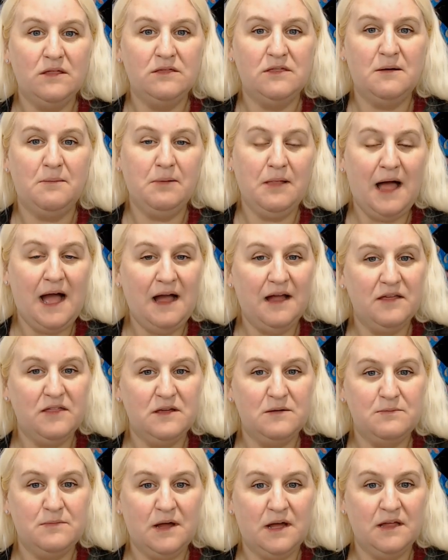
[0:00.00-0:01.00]
the block of
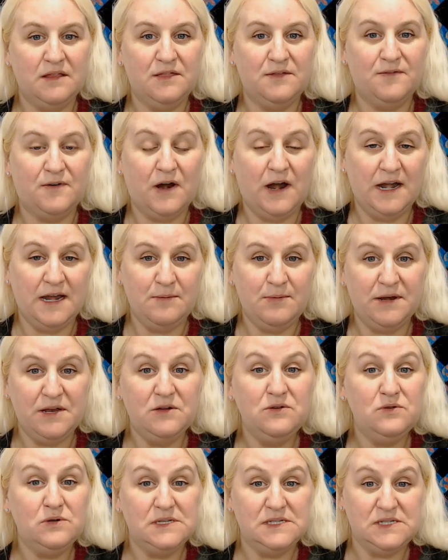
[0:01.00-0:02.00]
the month for anybody
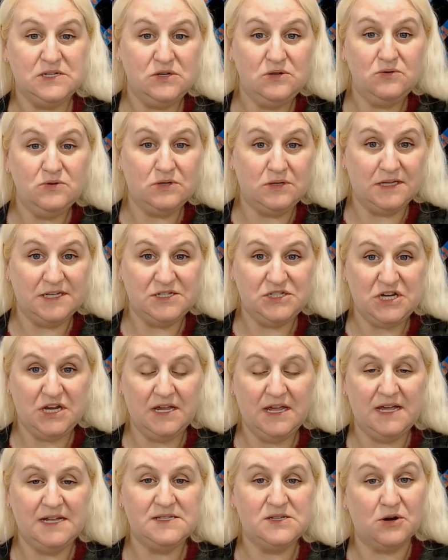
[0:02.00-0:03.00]
who is new to legit
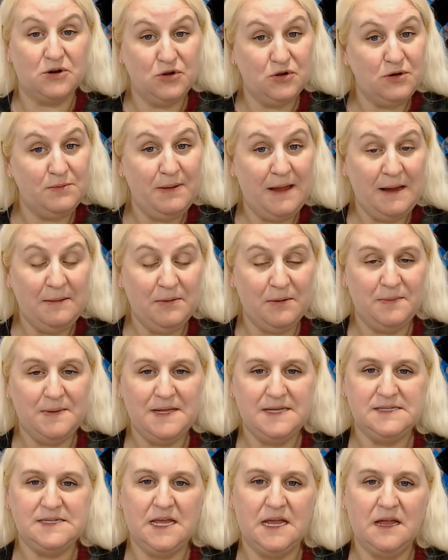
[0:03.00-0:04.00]
kits or new to paper
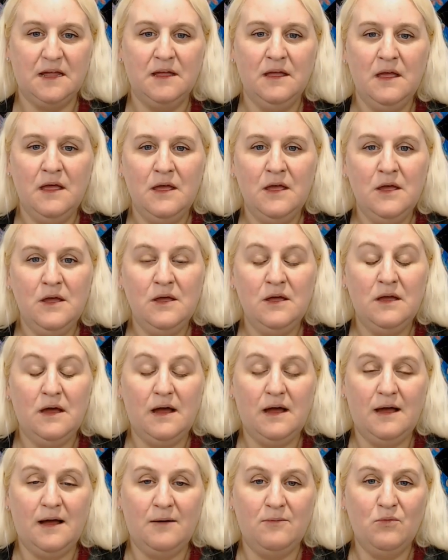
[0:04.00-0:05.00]
piecing
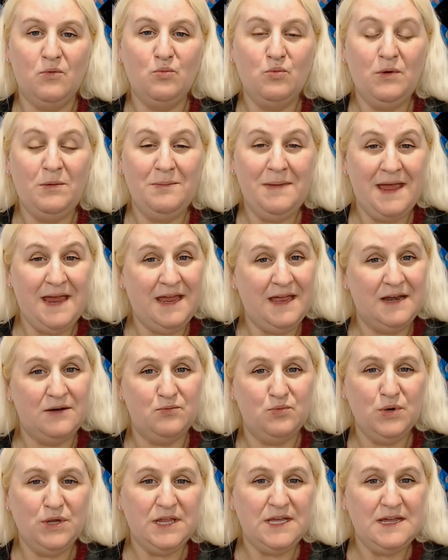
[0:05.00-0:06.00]
um, will make it
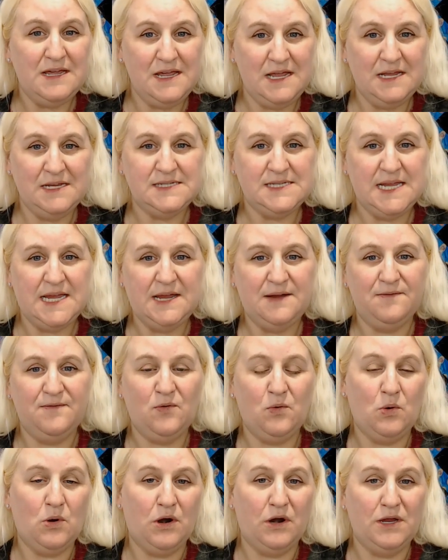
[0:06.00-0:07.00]
really easy
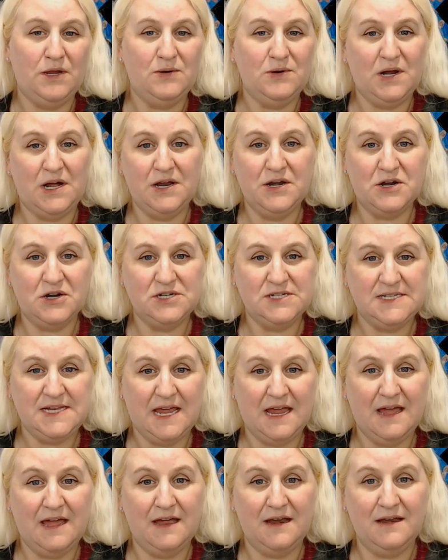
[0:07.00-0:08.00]
for you to
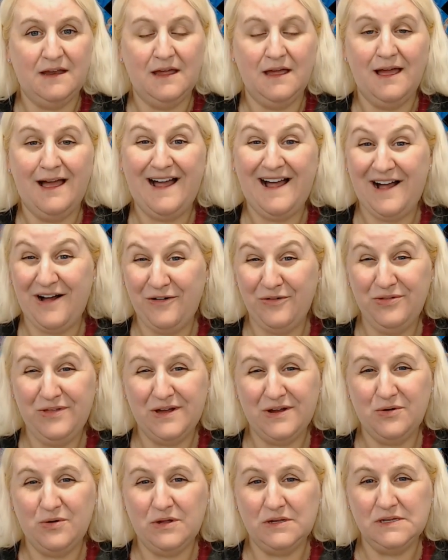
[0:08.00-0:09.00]
understand how the
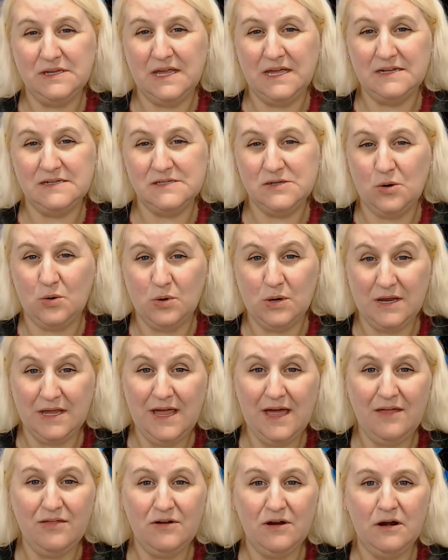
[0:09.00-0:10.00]
quilt kits go
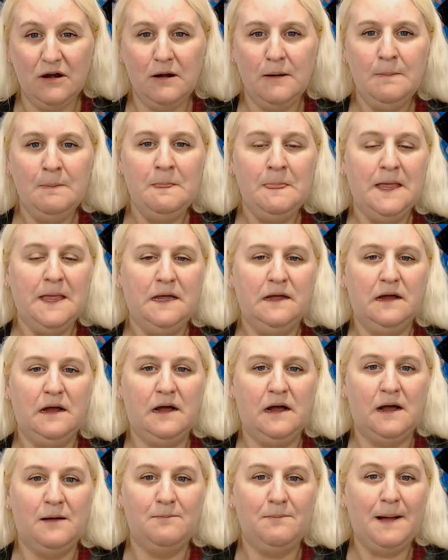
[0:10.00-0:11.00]
together
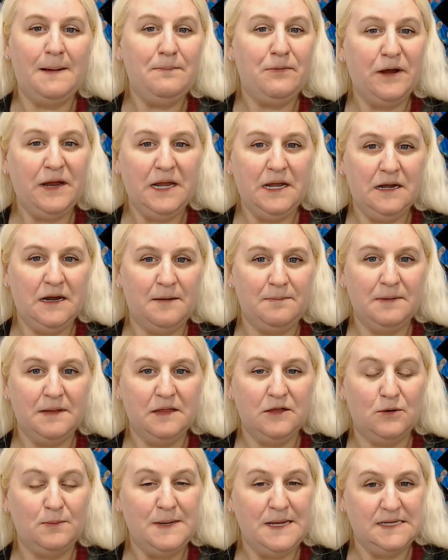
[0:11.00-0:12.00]
um, by breaking it up a
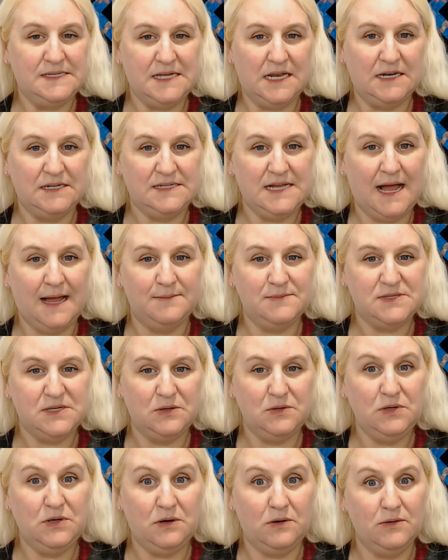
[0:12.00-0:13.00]
little piece at a time. So
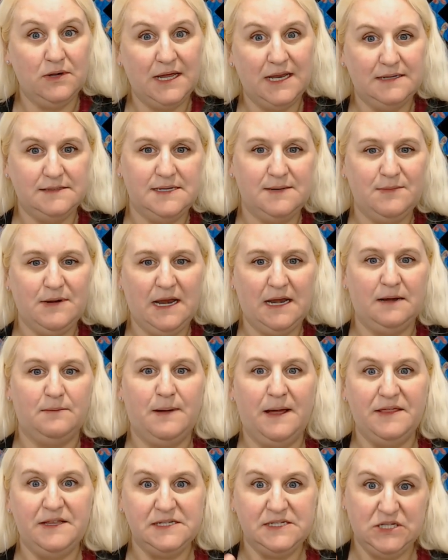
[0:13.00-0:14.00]
you don't get intimidated
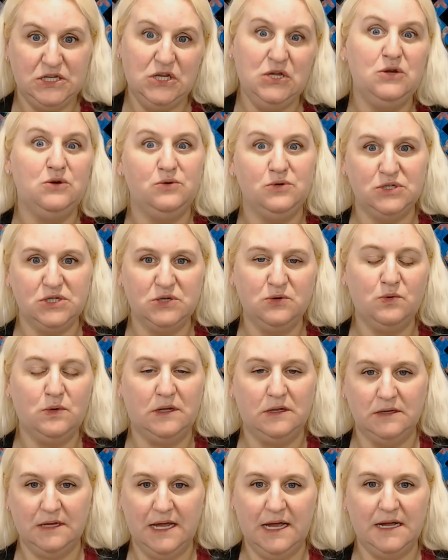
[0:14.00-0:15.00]
by this huge
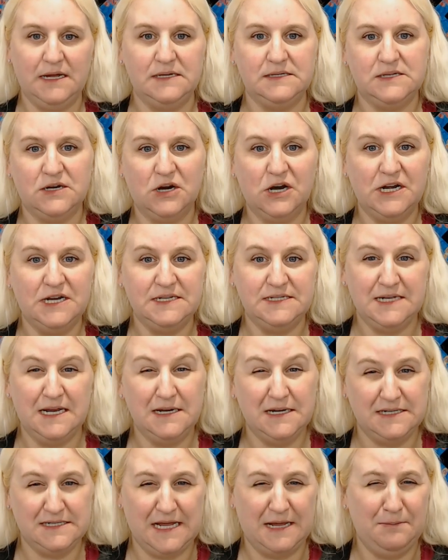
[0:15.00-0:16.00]
quilt kit because they're going to
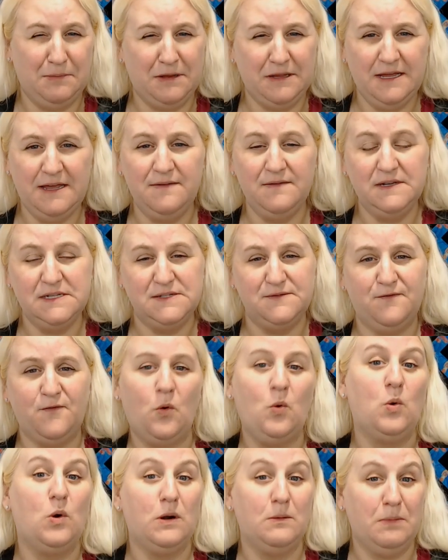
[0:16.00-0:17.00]
send us, I believe it's
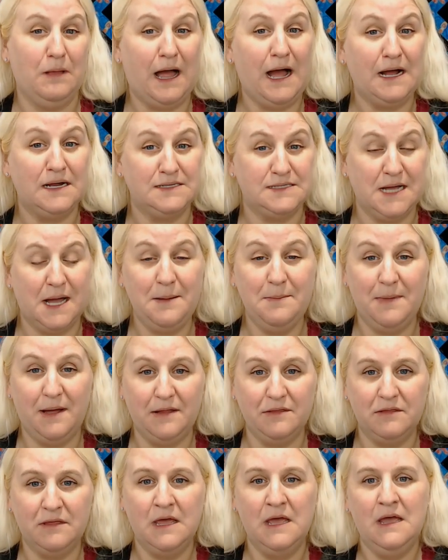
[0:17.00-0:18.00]
four blocks a
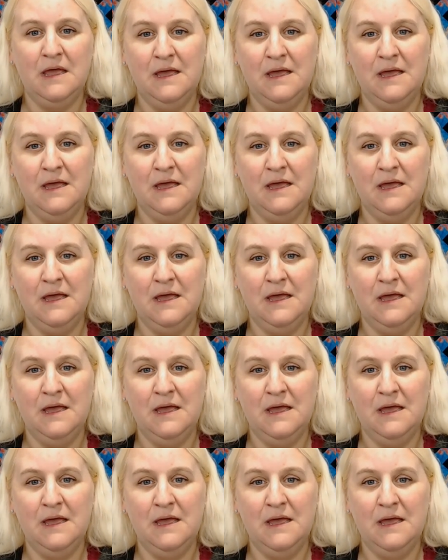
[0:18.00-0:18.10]
month.